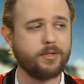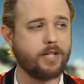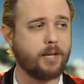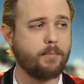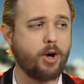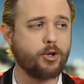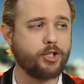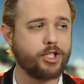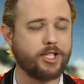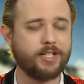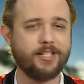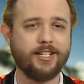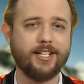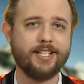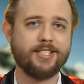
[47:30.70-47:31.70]

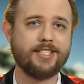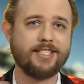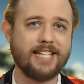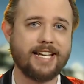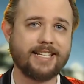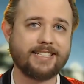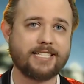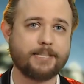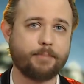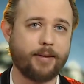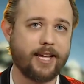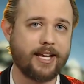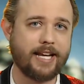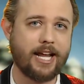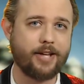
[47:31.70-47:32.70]
emotion just
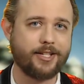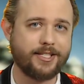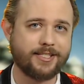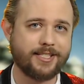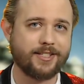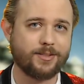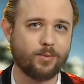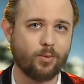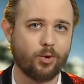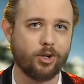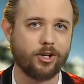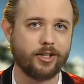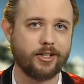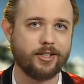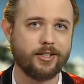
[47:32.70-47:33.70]
explain how these things
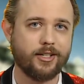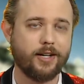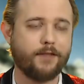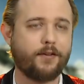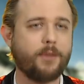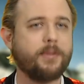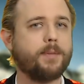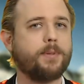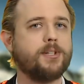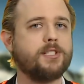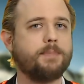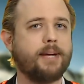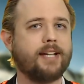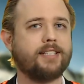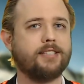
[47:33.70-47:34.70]
work from the
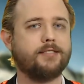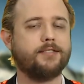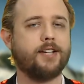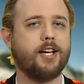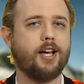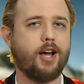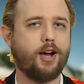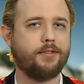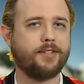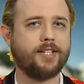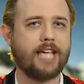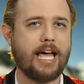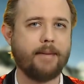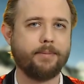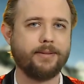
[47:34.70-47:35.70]
perspective of the
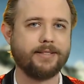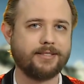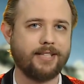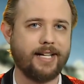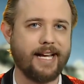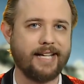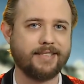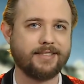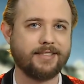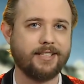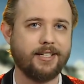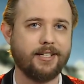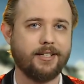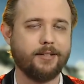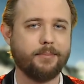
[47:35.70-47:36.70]
capitalist class.
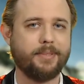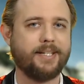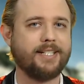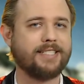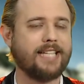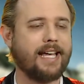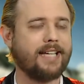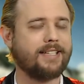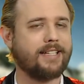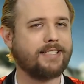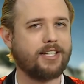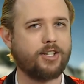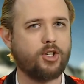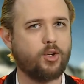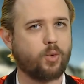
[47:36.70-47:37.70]
Because that is
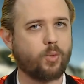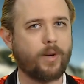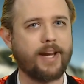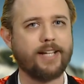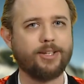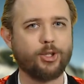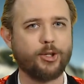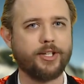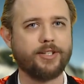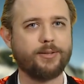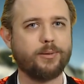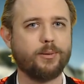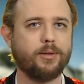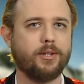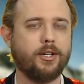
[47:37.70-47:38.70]
a great learning
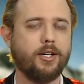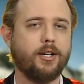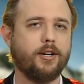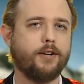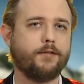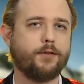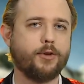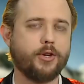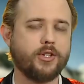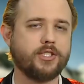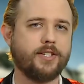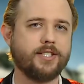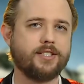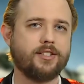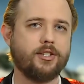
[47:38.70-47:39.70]
tool for those
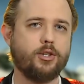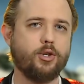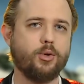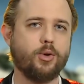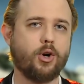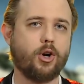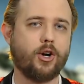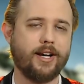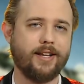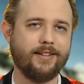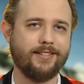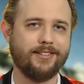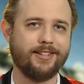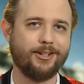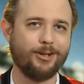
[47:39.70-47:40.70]
of us who are
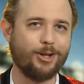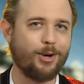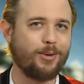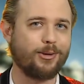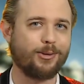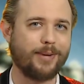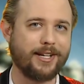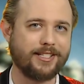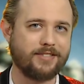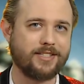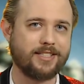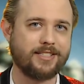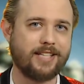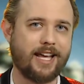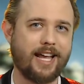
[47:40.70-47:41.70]
in the lower ranks of
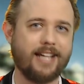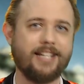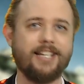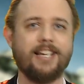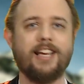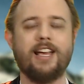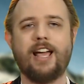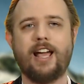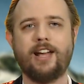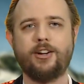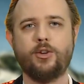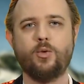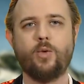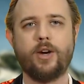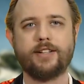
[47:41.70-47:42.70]
society and
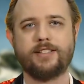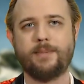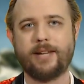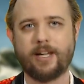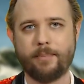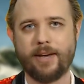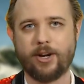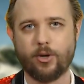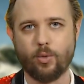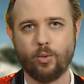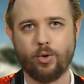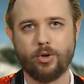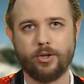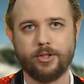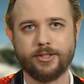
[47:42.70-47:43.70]
who want to make a better
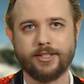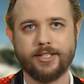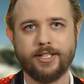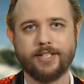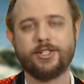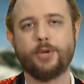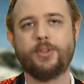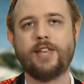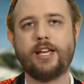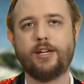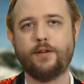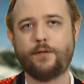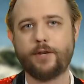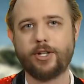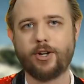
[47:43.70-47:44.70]
world. So thank
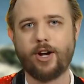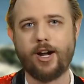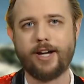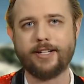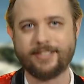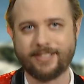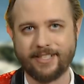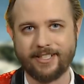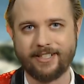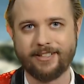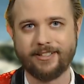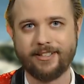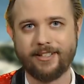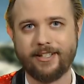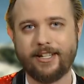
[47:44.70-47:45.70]
you for your honesty,
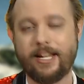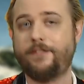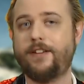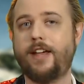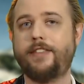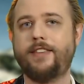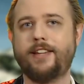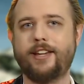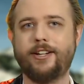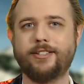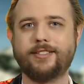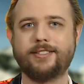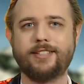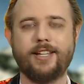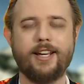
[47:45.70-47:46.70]
if nothing
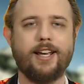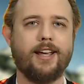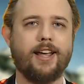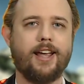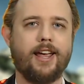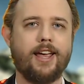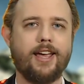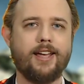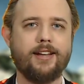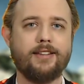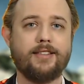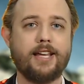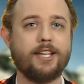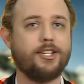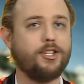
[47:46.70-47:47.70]
else. And
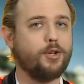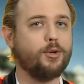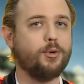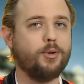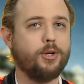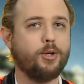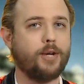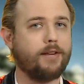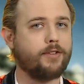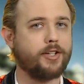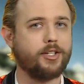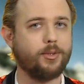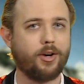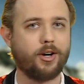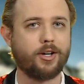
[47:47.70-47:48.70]
thank you, whoever
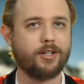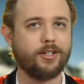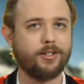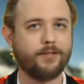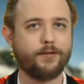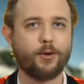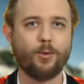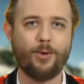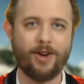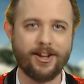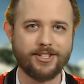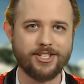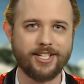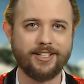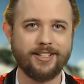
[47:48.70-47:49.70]
you are, for
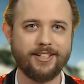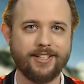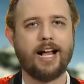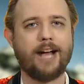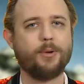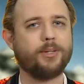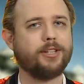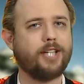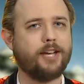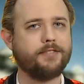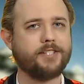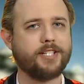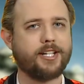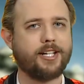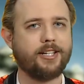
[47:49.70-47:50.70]
watching. I would love
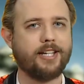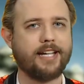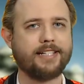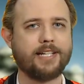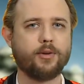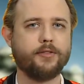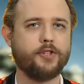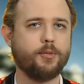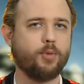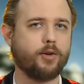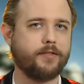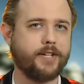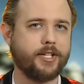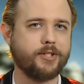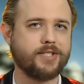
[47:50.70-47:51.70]
to collect and review more
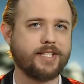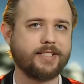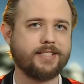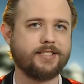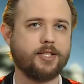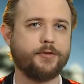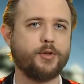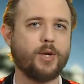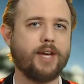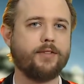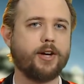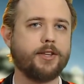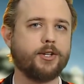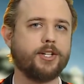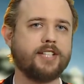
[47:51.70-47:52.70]
videos like this. So if you have
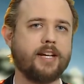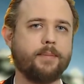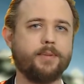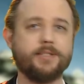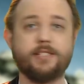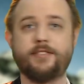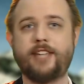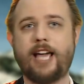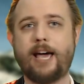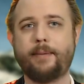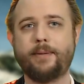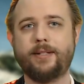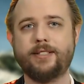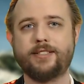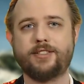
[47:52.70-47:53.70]
other examples of
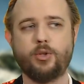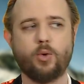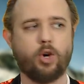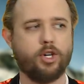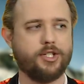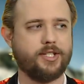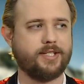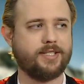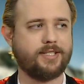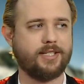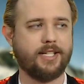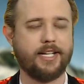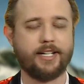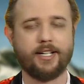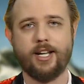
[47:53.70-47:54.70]
capitalists who are just
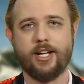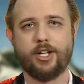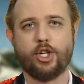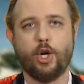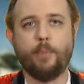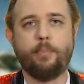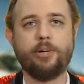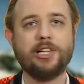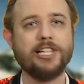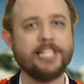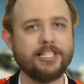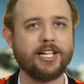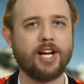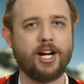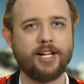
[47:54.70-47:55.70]
like
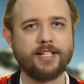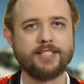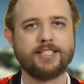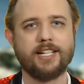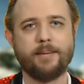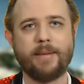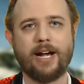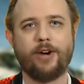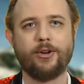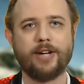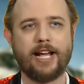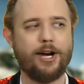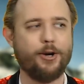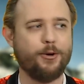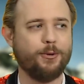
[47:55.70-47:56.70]
completely honest about
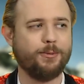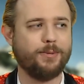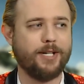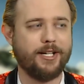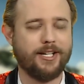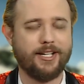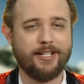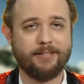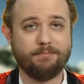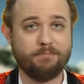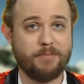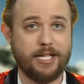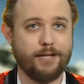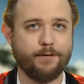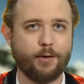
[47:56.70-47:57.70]
how
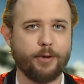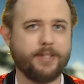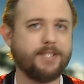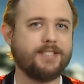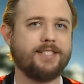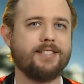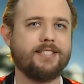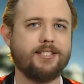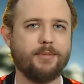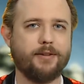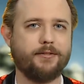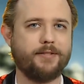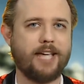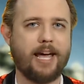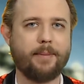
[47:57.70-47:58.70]
evil the system
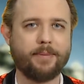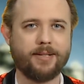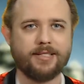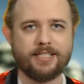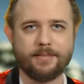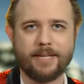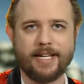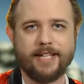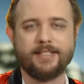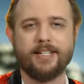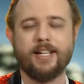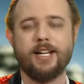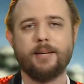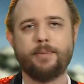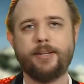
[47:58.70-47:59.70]
of capitalism is,
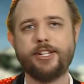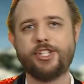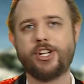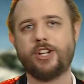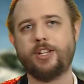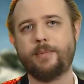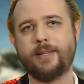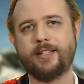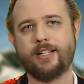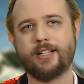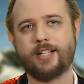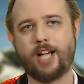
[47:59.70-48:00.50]
please share them in the